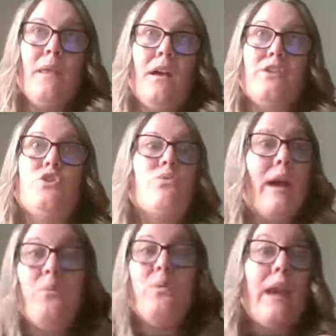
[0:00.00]

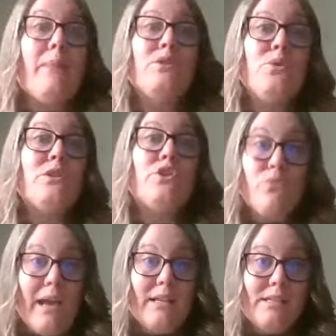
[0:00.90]

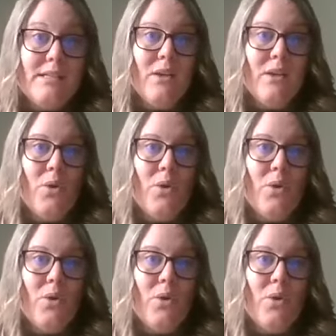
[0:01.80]
address